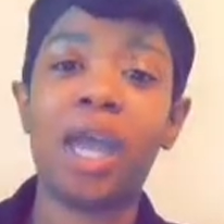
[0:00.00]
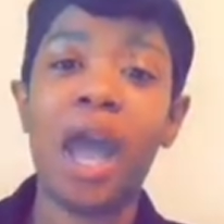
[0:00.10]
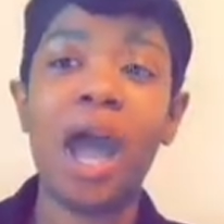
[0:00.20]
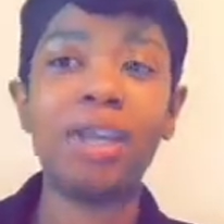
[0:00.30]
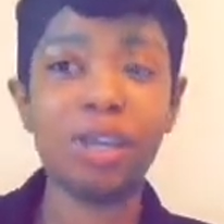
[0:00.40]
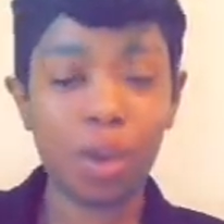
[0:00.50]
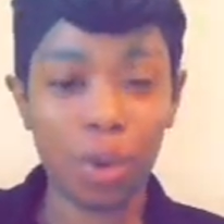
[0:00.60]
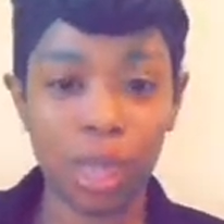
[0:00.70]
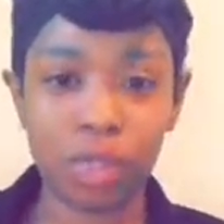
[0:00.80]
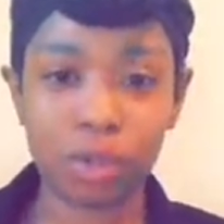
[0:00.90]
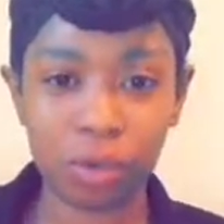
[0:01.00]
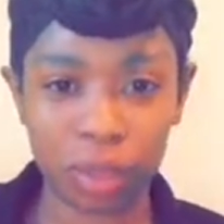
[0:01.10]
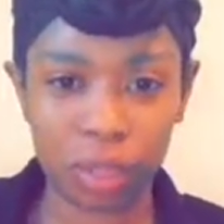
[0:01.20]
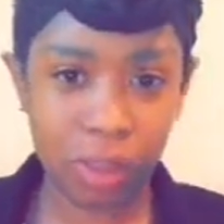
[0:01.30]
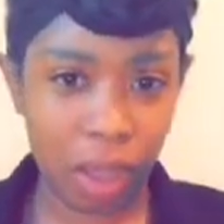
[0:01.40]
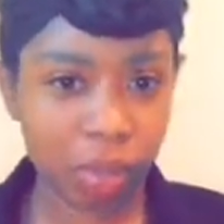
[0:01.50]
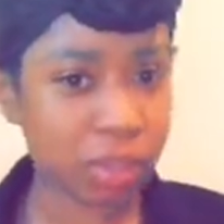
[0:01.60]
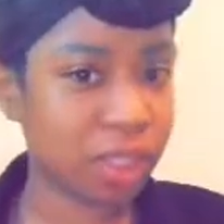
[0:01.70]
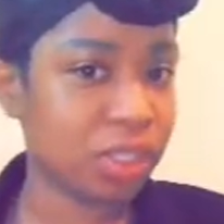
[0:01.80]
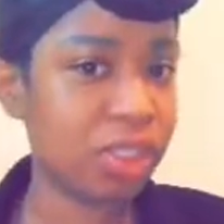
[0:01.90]
I know a little bit about
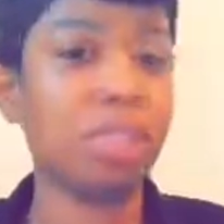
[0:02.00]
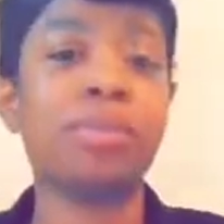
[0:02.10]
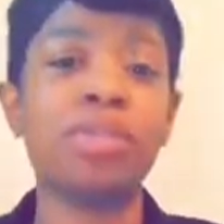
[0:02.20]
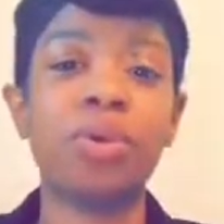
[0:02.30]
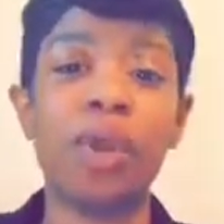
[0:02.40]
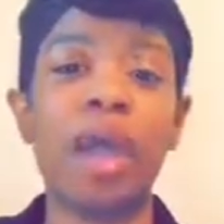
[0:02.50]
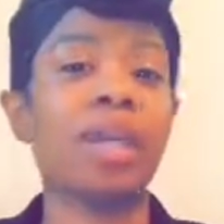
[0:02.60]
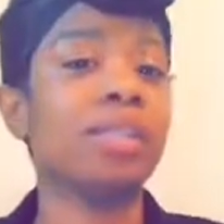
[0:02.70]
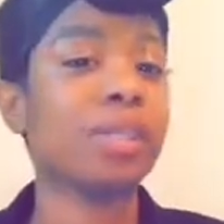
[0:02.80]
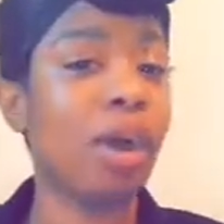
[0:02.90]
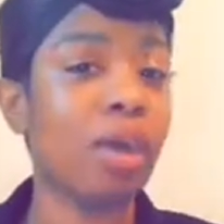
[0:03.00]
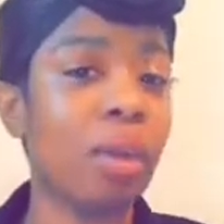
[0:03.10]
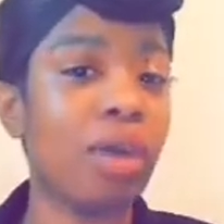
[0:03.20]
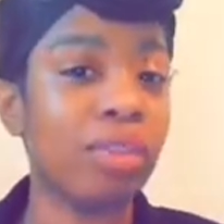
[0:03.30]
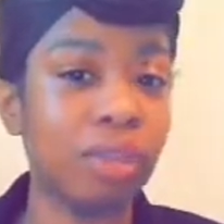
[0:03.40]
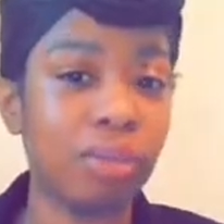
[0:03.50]
relationships to where I can talk about them.